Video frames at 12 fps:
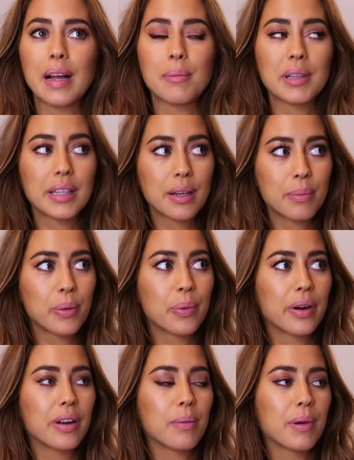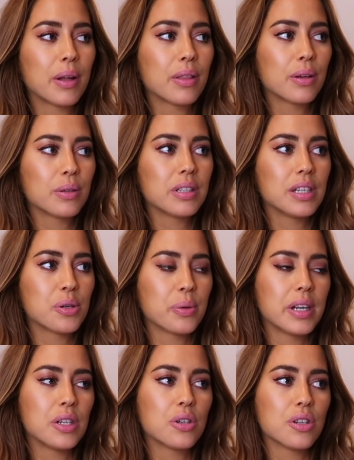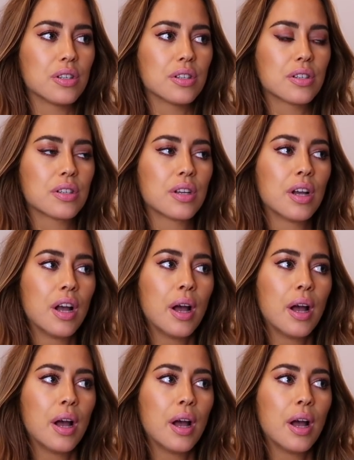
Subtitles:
I'm a little bit worried about those situations.